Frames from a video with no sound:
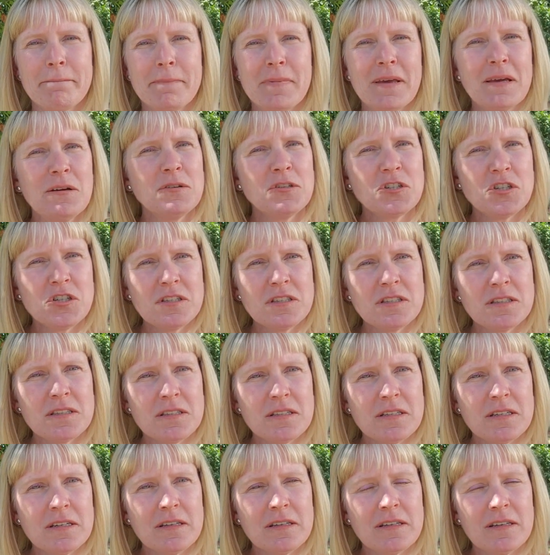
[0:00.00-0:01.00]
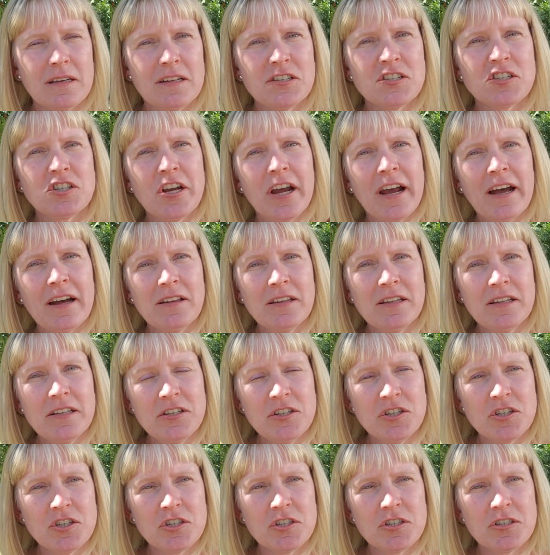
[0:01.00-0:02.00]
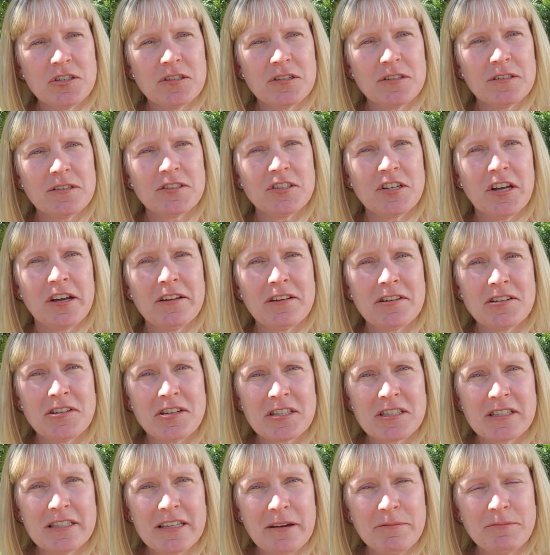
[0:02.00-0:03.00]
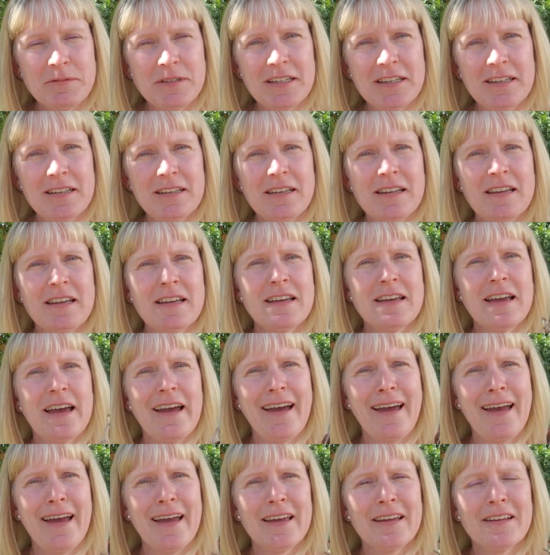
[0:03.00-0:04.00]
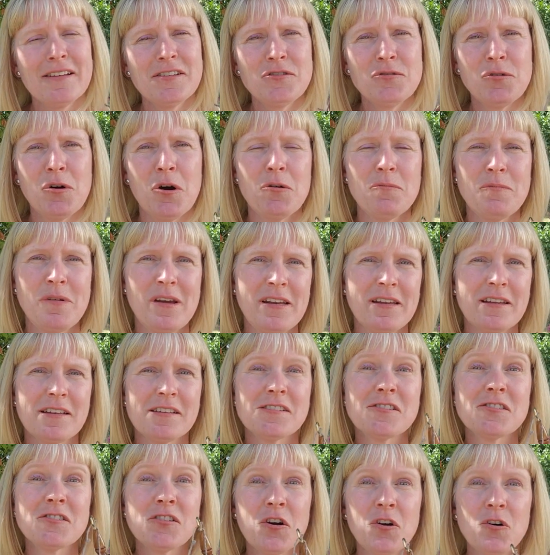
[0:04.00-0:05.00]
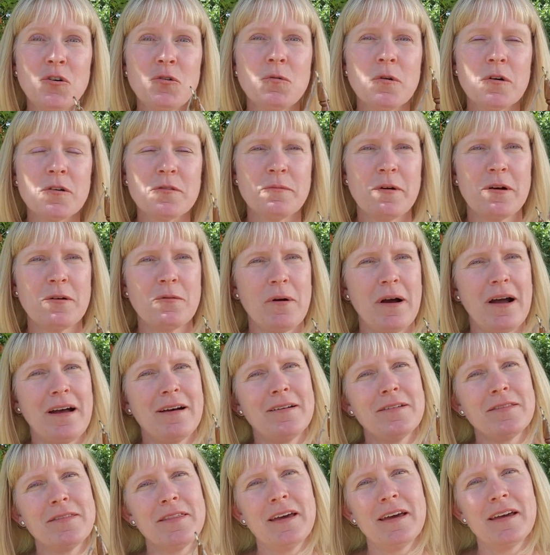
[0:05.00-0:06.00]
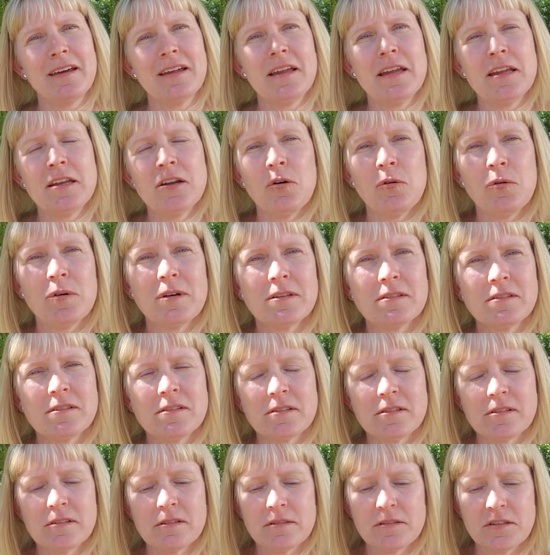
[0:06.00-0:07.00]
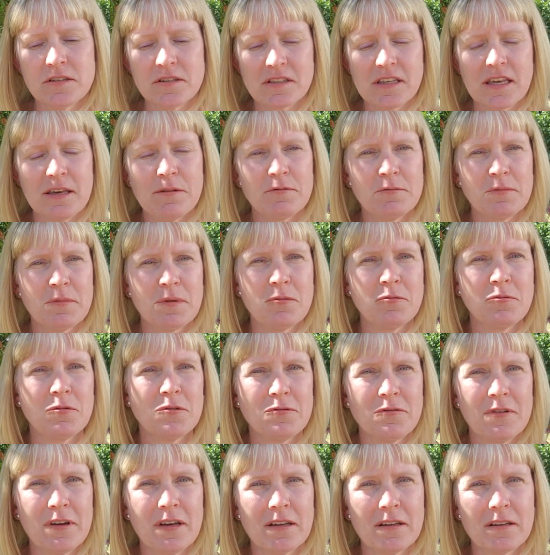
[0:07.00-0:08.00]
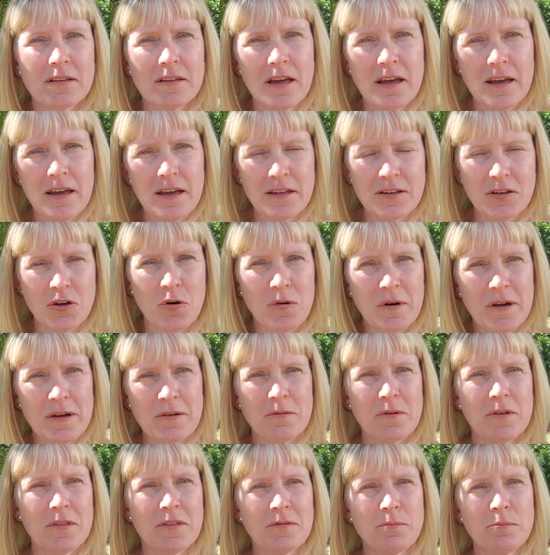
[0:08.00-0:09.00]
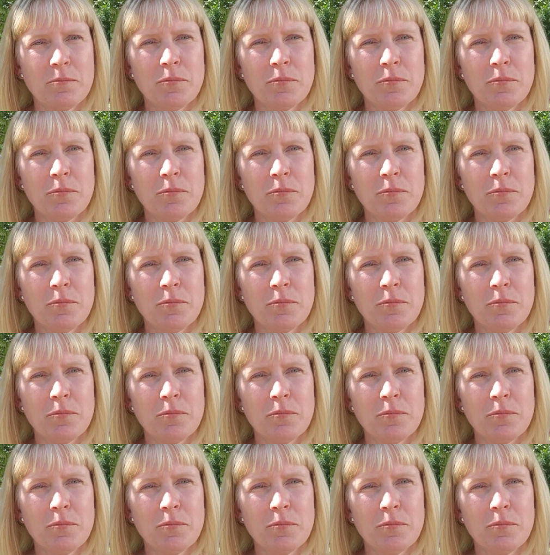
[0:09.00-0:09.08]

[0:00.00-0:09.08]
It was just a challenge accepted. And you all made it so worth my while that it always just keeps me moving and going with